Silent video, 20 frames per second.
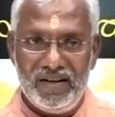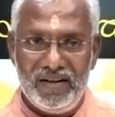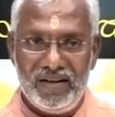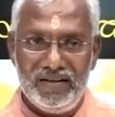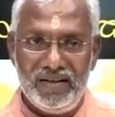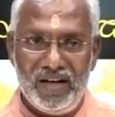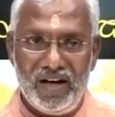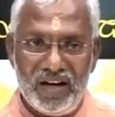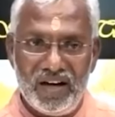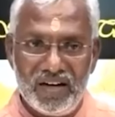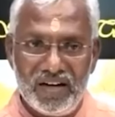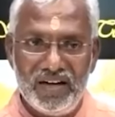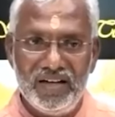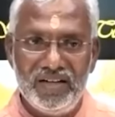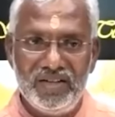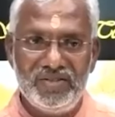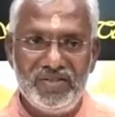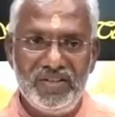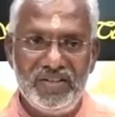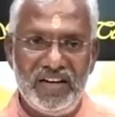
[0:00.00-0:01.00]
And the
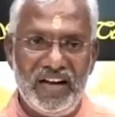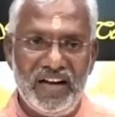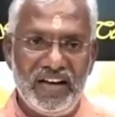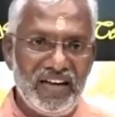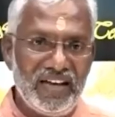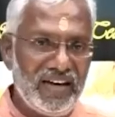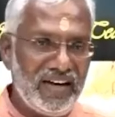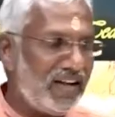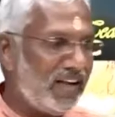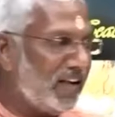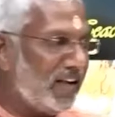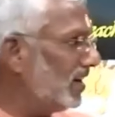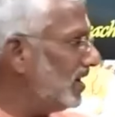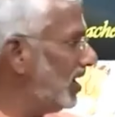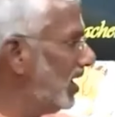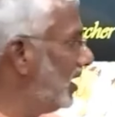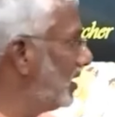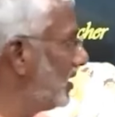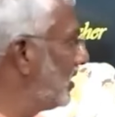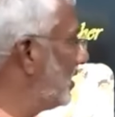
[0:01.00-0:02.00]
organizer, again and again,
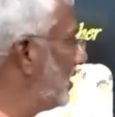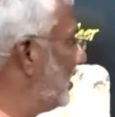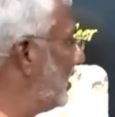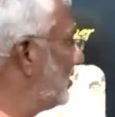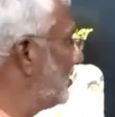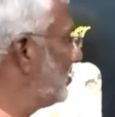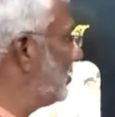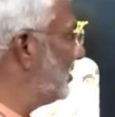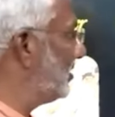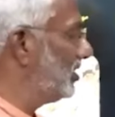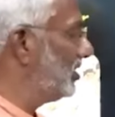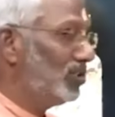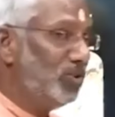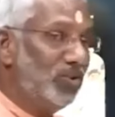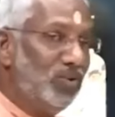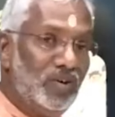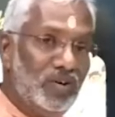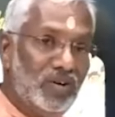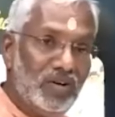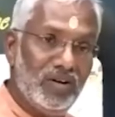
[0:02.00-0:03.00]
organizer
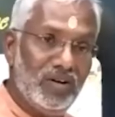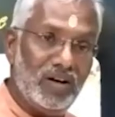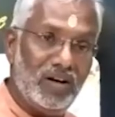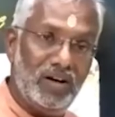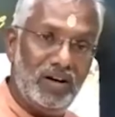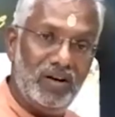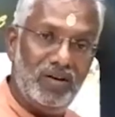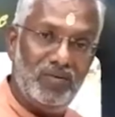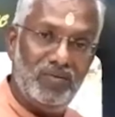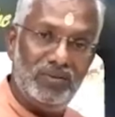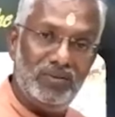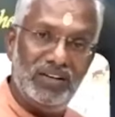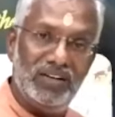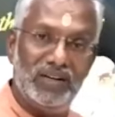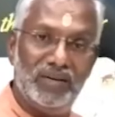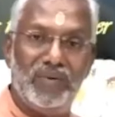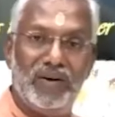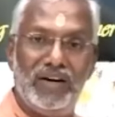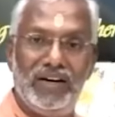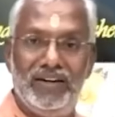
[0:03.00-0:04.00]
showed with the
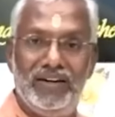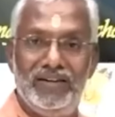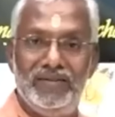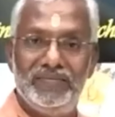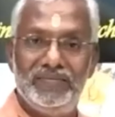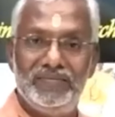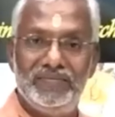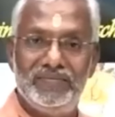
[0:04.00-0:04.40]
remind.